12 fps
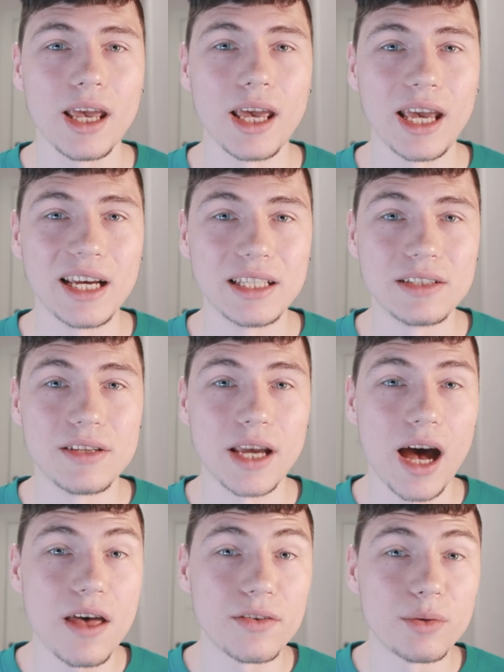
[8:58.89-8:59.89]
And the
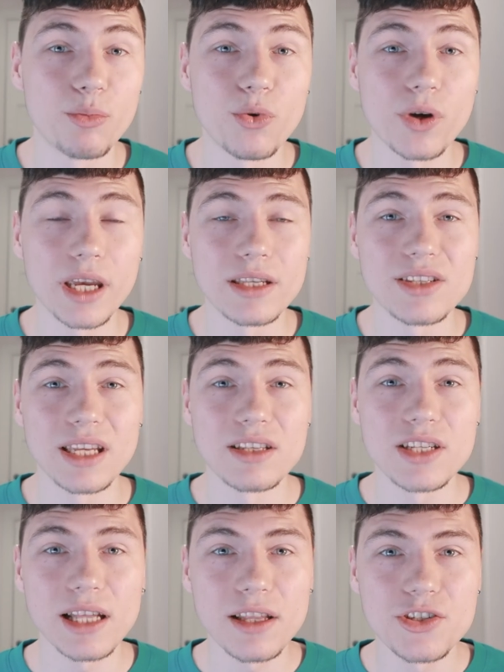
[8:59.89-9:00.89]
other book is
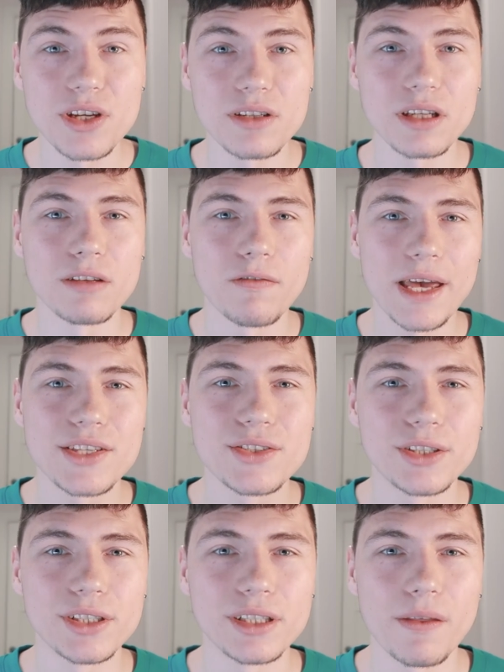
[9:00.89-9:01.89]
Intelligent
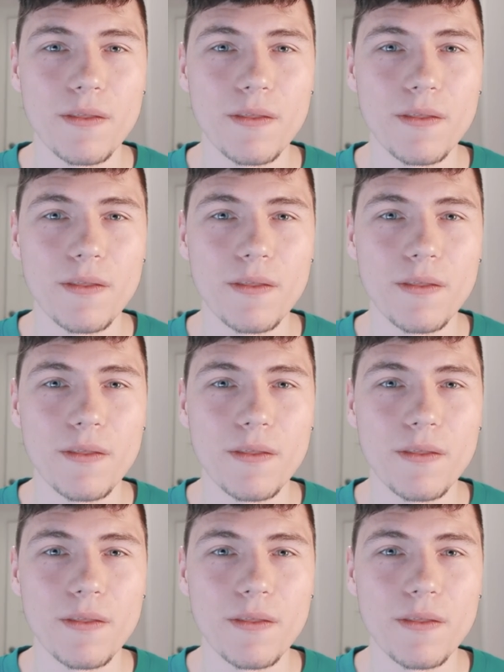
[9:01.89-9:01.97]
Investor,